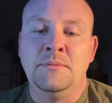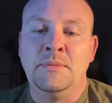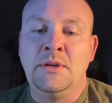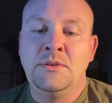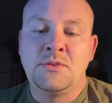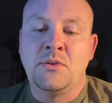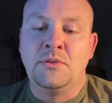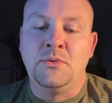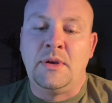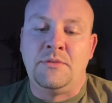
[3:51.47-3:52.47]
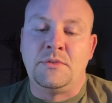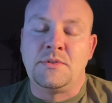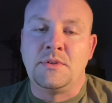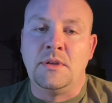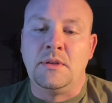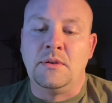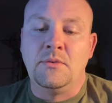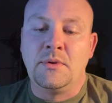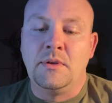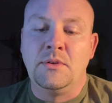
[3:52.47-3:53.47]
here's all you'll have to send.
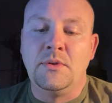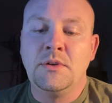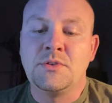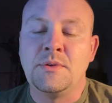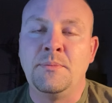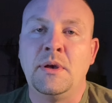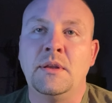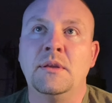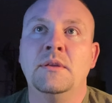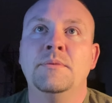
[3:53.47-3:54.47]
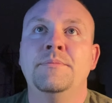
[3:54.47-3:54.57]
Okay, you hear somebody,